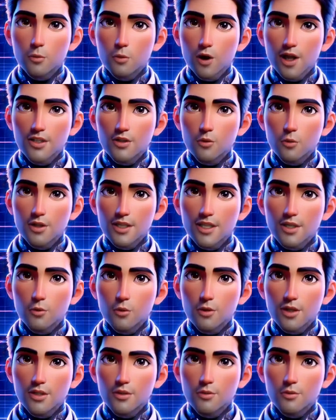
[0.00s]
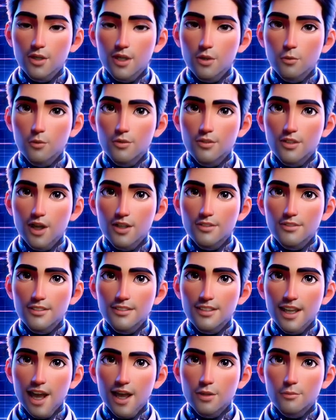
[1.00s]
I might say, what are some
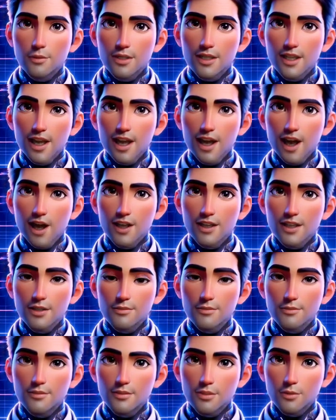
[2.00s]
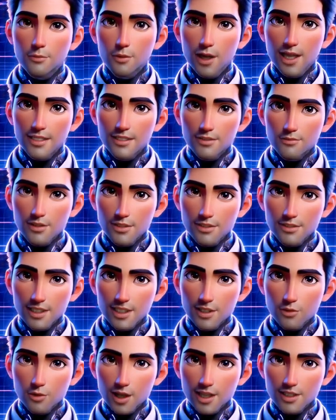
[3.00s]
great tips if nervous about public
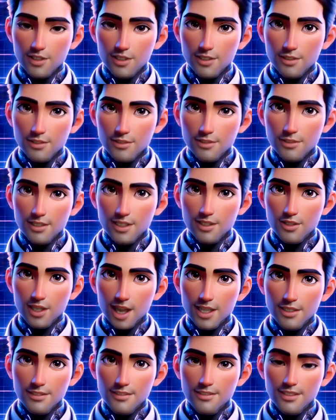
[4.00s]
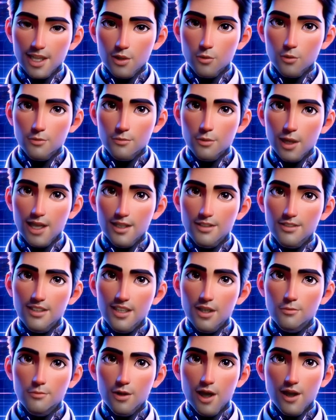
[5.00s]
speaking? Public speaking is something
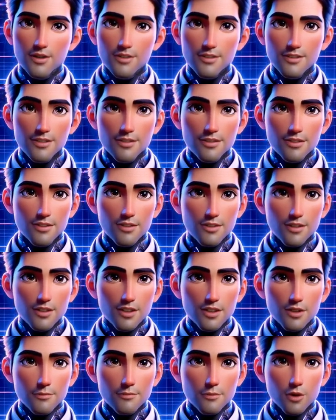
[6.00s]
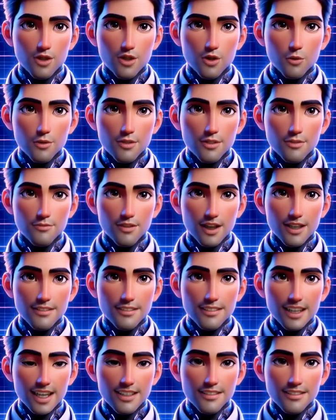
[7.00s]
most people are nervous about. You
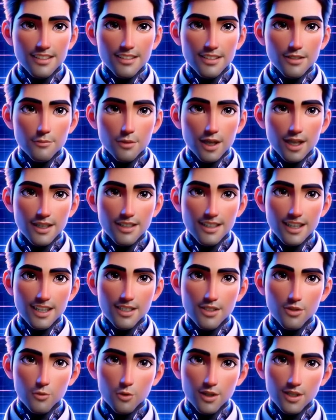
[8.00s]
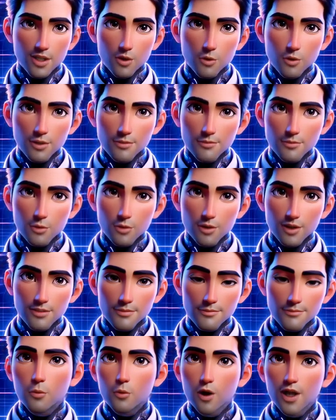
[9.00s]
might have your own thing. If you did,
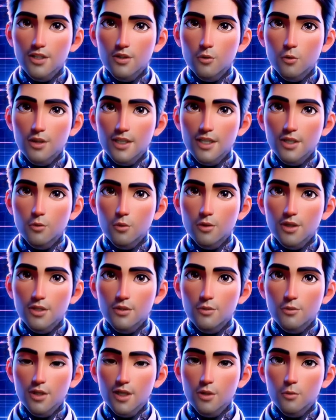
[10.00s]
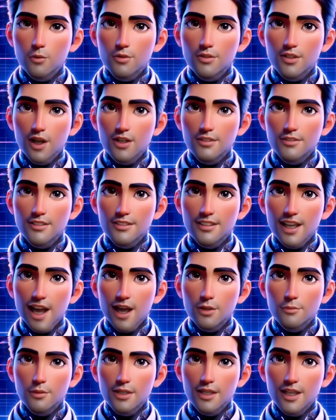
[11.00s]
just go back and use
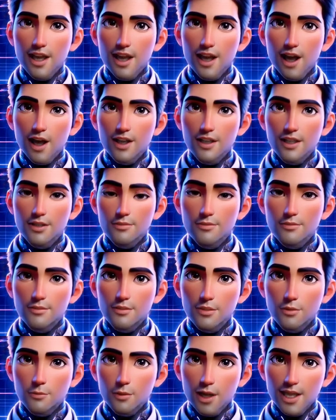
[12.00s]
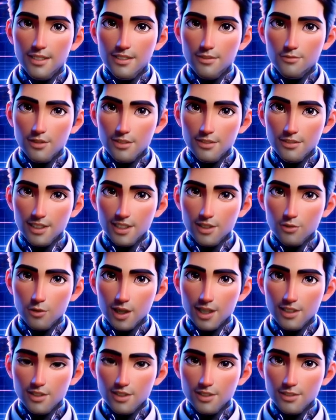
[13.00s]
ChatGPT and put it in for whatever
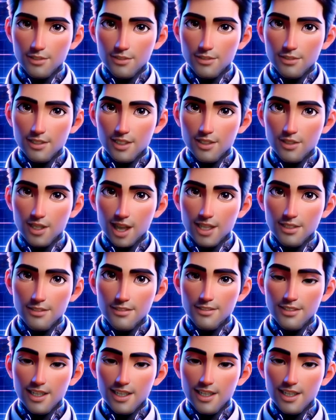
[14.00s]
makes sense for you.